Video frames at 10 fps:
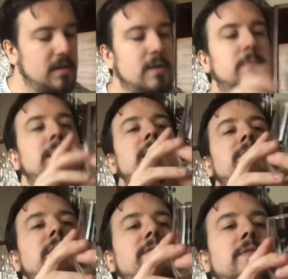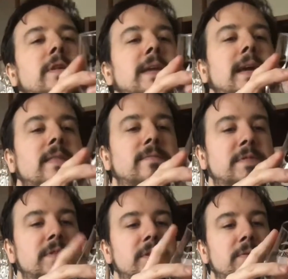But even if you're only getting them for
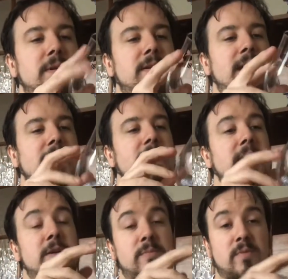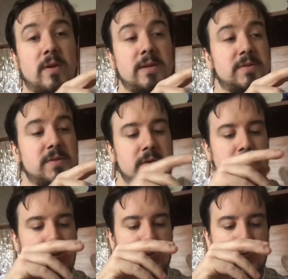£2 a can at a good price,
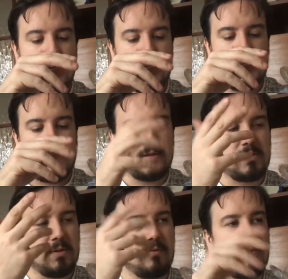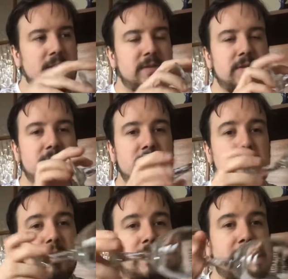that's 12 quid. You're
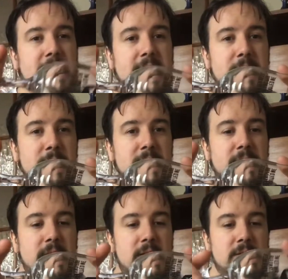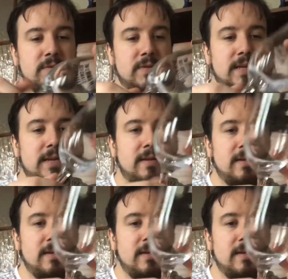only paying 8 quid for a glass, really.